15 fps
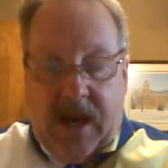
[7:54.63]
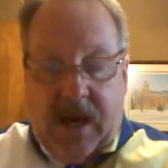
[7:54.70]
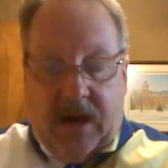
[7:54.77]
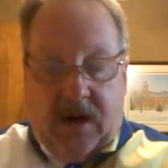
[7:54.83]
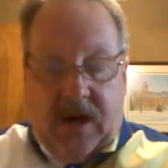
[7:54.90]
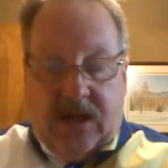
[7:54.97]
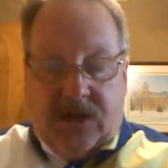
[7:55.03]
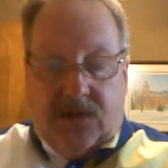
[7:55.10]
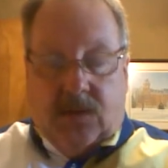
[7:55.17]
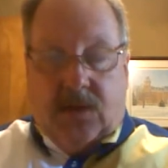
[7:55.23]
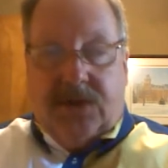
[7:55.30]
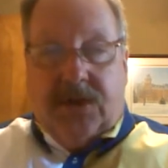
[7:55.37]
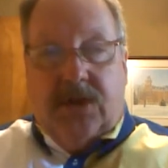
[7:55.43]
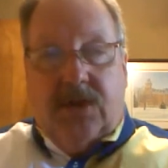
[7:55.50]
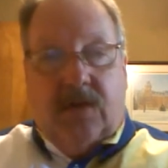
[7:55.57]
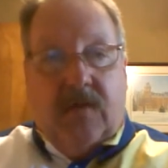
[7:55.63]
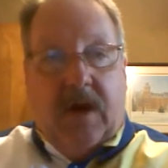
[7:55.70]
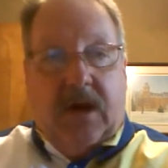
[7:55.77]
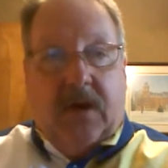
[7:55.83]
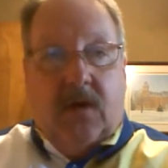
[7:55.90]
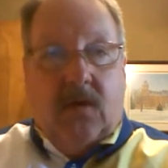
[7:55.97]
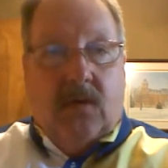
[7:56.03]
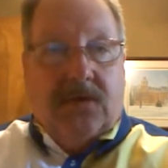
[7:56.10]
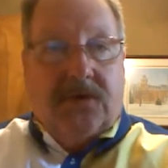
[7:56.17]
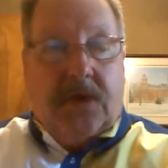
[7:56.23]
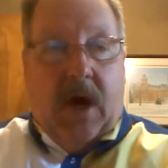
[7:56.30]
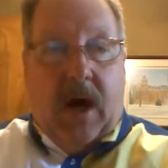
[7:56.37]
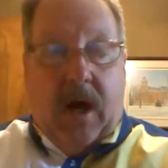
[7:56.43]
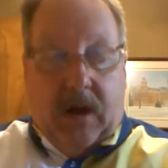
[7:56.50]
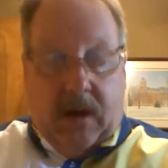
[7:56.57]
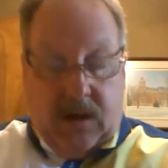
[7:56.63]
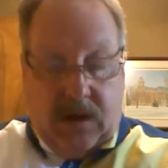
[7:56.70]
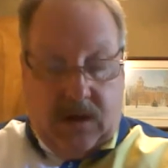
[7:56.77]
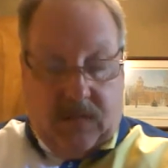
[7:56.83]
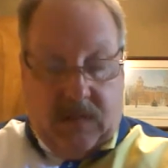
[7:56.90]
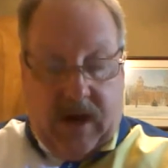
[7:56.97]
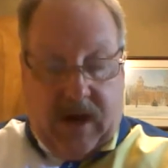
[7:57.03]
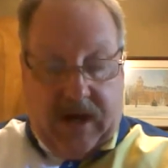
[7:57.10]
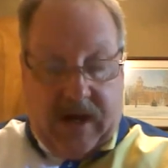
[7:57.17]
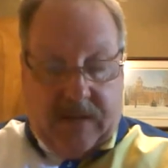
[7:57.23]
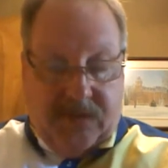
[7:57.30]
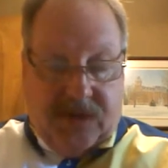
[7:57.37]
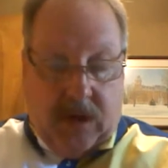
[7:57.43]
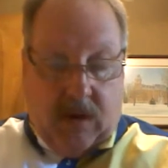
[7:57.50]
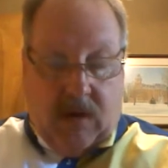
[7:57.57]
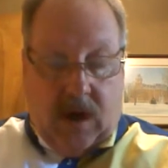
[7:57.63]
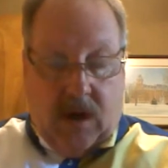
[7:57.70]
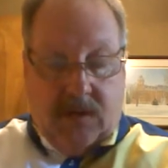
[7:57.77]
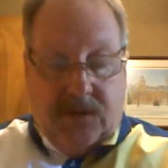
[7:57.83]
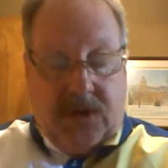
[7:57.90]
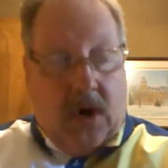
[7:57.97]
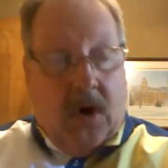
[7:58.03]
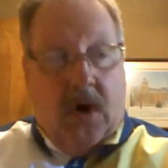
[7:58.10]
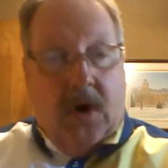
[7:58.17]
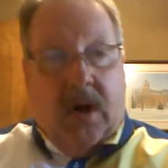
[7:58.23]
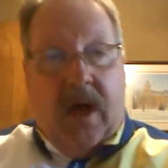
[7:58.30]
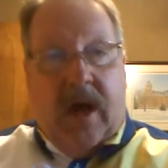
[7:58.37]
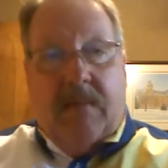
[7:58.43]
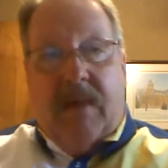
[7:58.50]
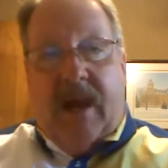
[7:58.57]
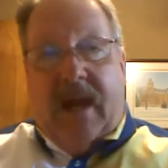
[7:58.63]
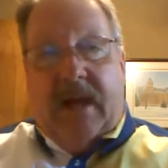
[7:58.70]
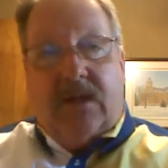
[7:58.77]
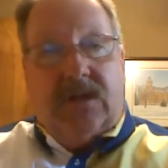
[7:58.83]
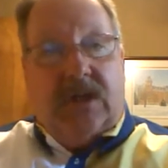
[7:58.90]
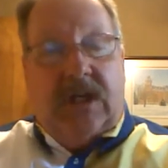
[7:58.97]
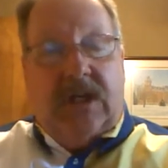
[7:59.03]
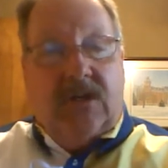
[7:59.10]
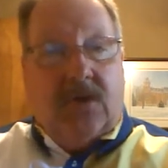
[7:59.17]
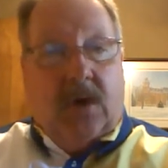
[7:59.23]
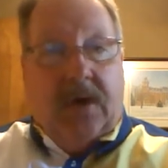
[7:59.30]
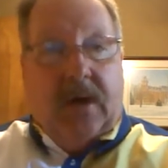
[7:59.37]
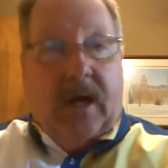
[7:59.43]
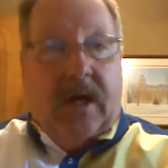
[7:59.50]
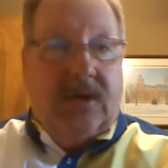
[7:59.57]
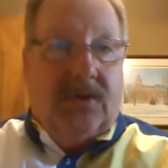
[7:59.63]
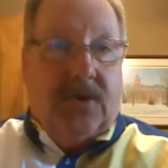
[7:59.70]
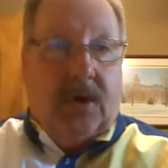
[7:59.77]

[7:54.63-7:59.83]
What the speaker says: Internet sources, you've got Google Scholar, you've got EBSCOhost, online magazines, online